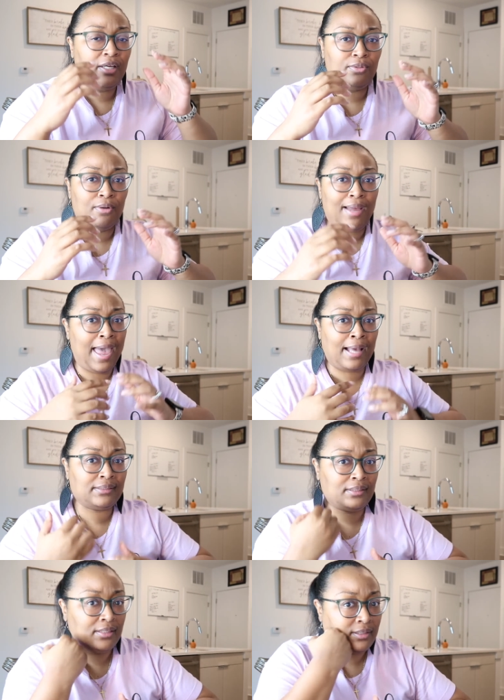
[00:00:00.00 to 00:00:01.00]
you know
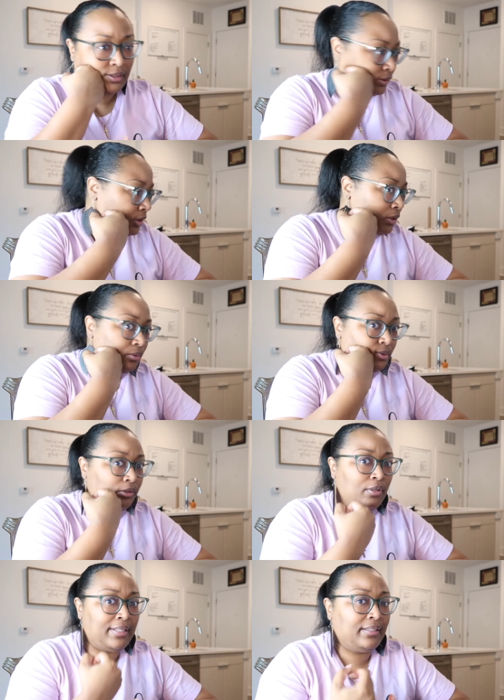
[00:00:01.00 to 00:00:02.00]
accidentally go you
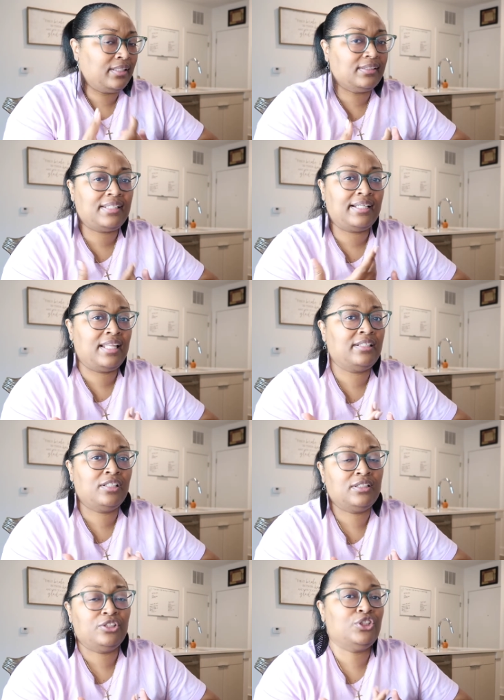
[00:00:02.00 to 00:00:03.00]
go like this like that
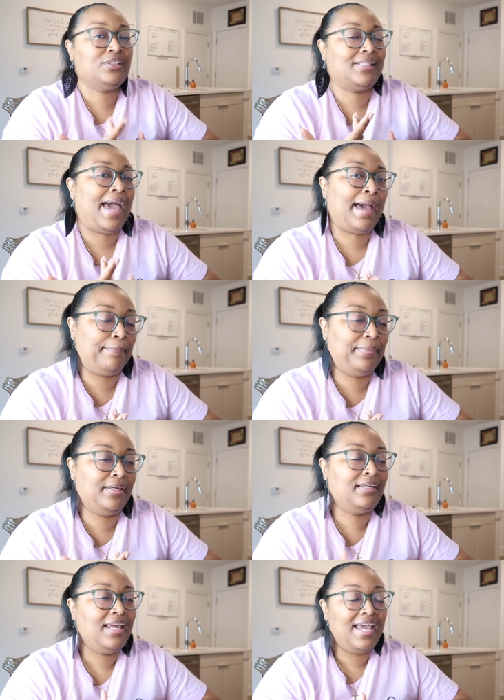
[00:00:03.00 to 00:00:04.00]
doesn't just
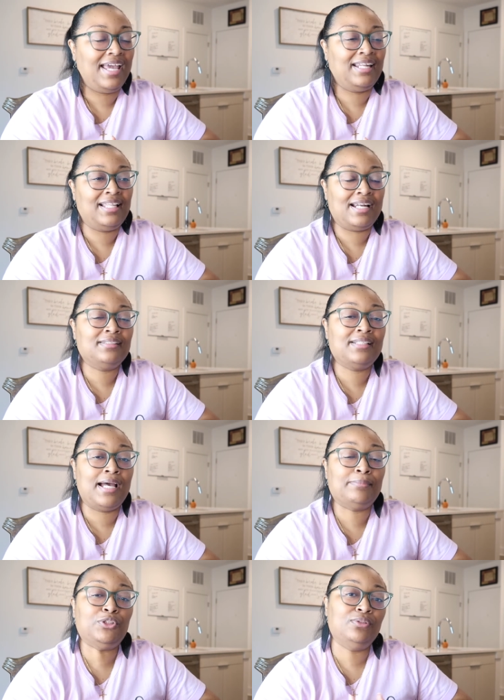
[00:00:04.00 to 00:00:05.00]
happen and a lot of
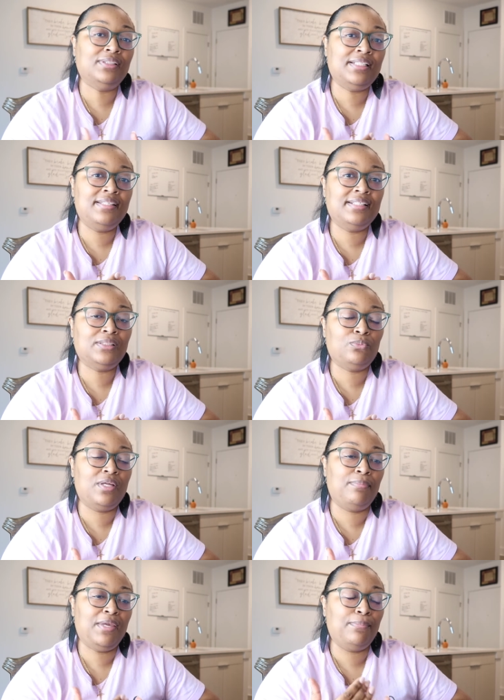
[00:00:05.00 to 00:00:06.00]
times you see this
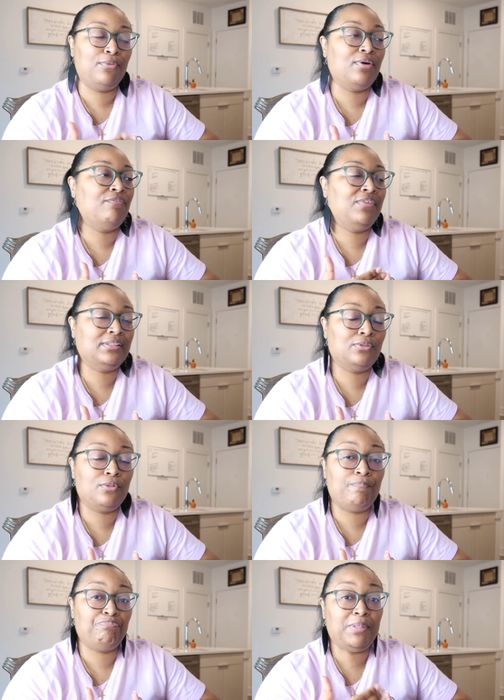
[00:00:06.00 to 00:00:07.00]
with people and
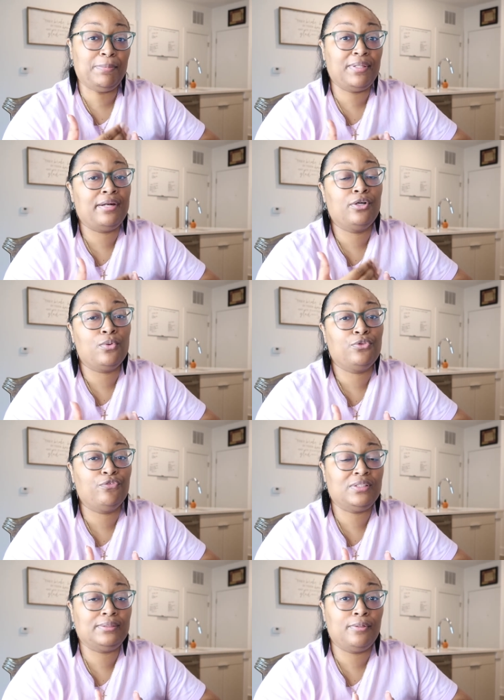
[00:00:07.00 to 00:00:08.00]
physical people that are going
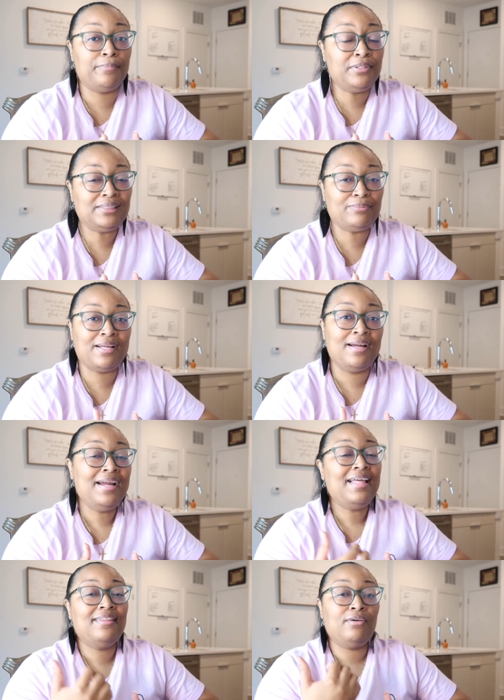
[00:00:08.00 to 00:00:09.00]
through physical abuse where
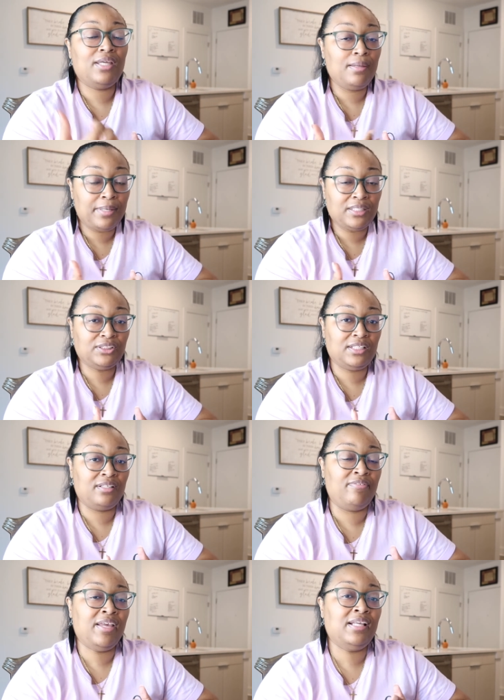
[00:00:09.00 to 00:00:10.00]
they'll get punched in
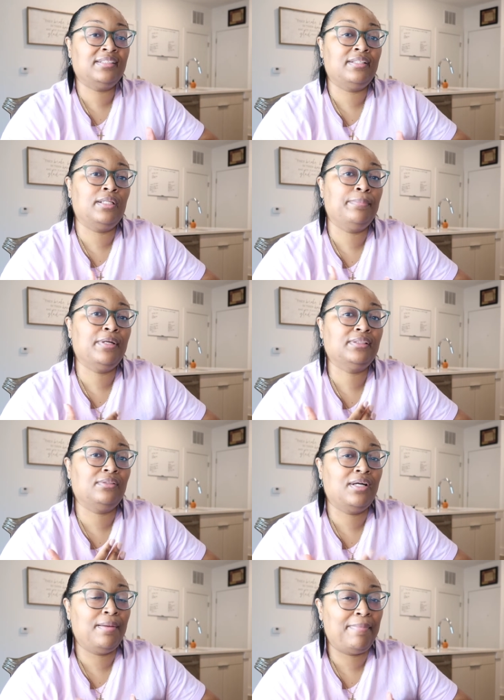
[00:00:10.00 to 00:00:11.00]
the face and then the person
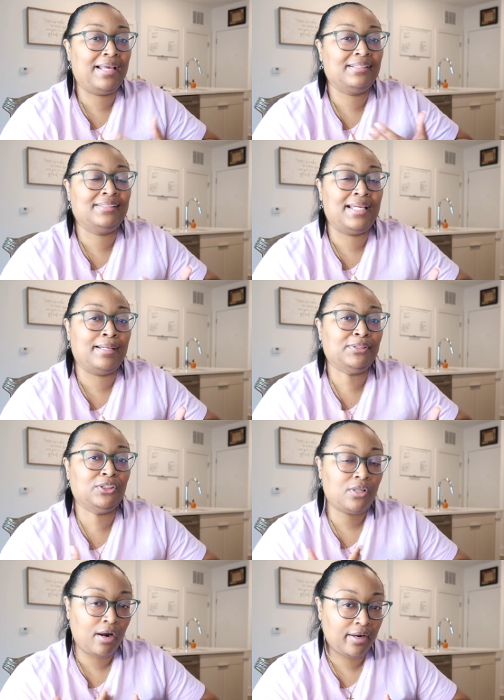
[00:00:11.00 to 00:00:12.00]
will come back and say i'm
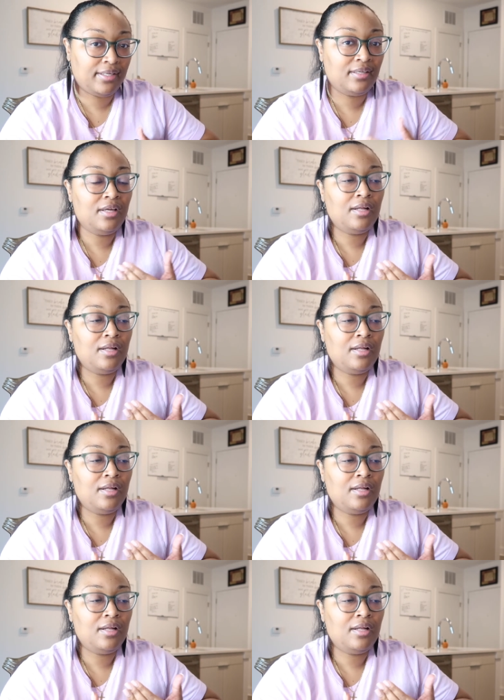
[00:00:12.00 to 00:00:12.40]
sorry